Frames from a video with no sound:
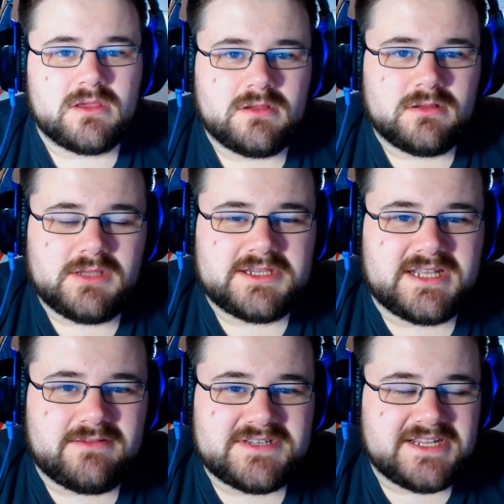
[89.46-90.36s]
Okay, so
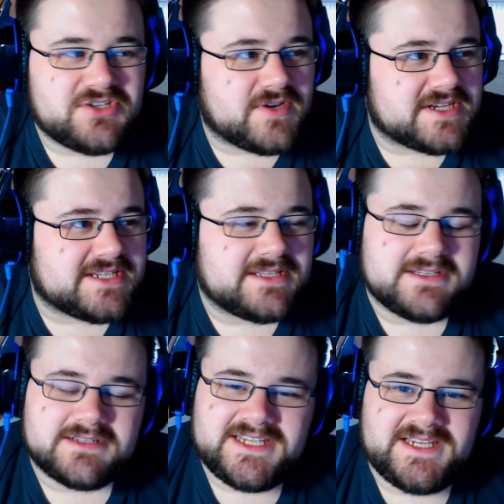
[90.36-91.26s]
that was an interesting
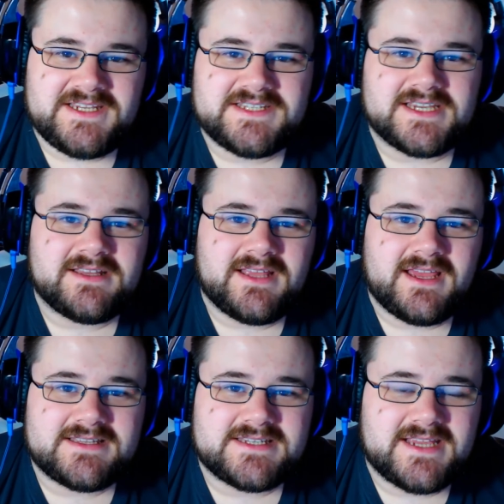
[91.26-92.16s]
little teaser
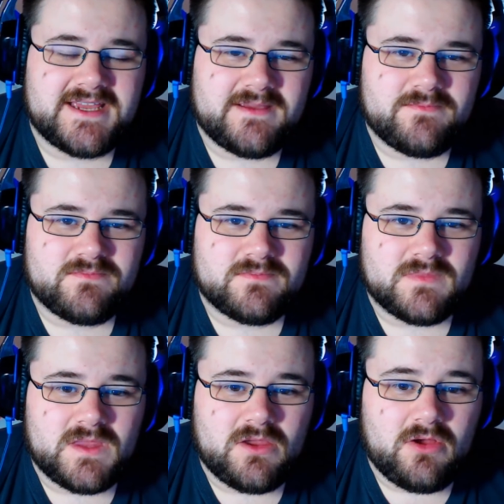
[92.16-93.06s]
that
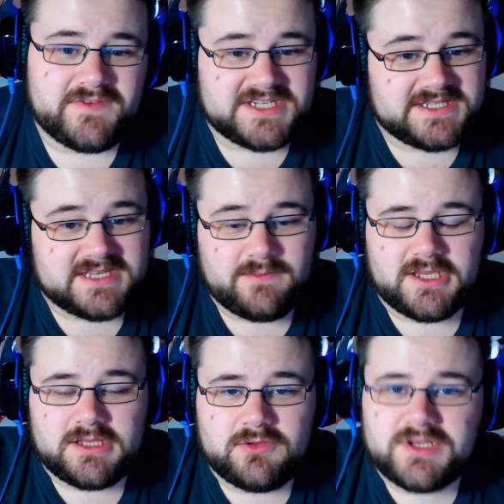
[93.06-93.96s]
obviously is going to be
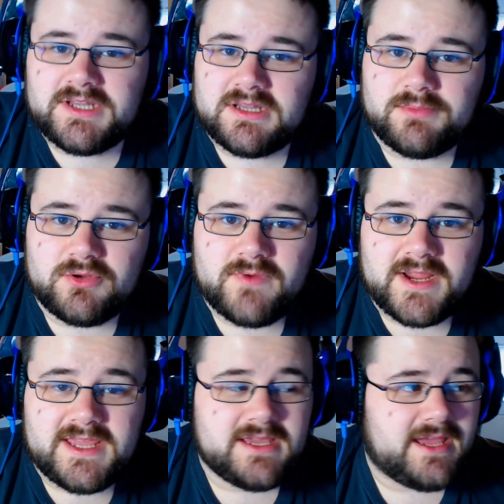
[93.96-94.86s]
included in the
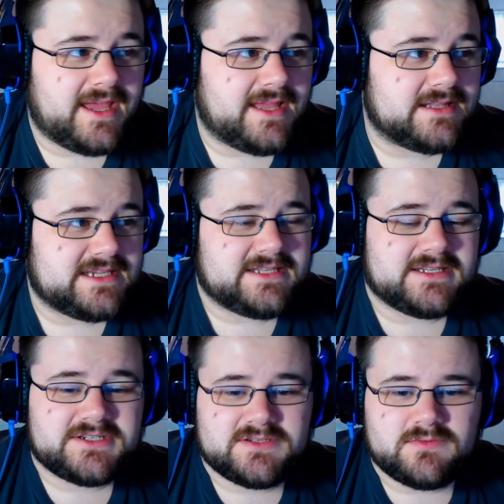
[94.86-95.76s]
Blu-ray and the
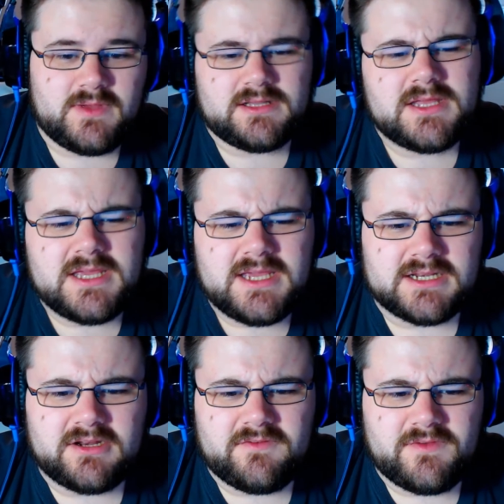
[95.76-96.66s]
digital. Well, I
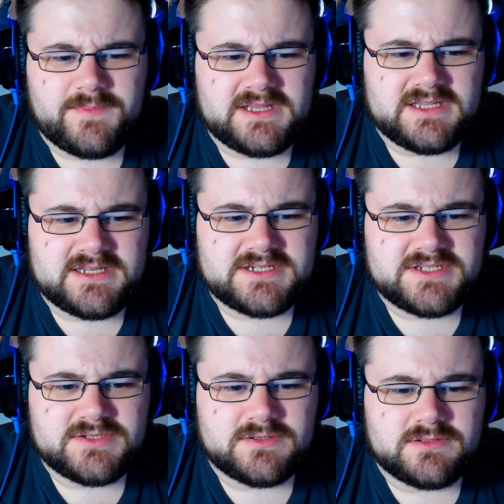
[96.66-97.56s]
don't know if it'll be in the
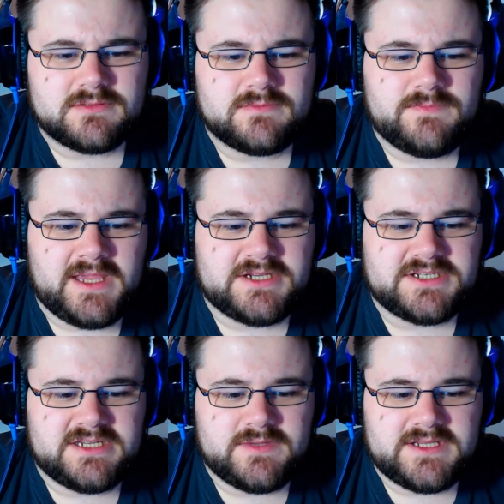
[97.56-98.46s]
digital
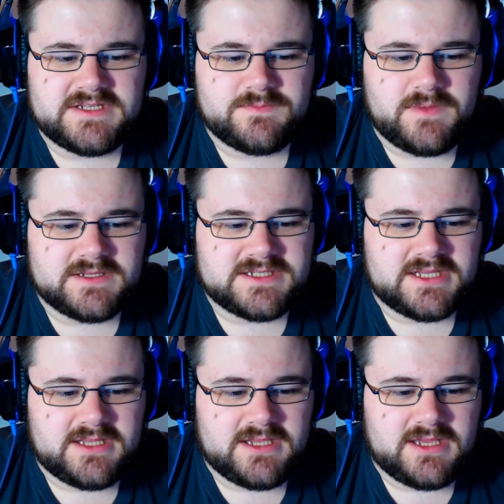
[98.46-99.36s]
HD release, but
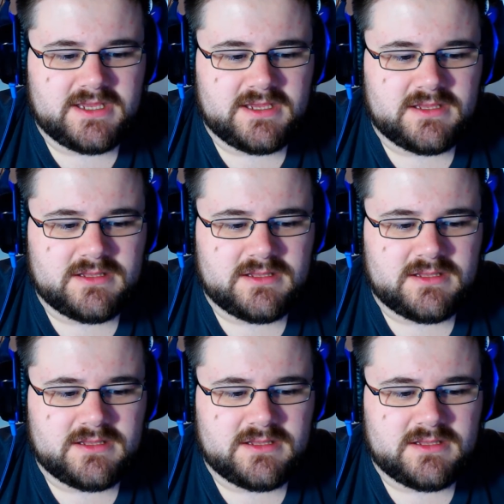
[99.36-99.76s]
certainly, it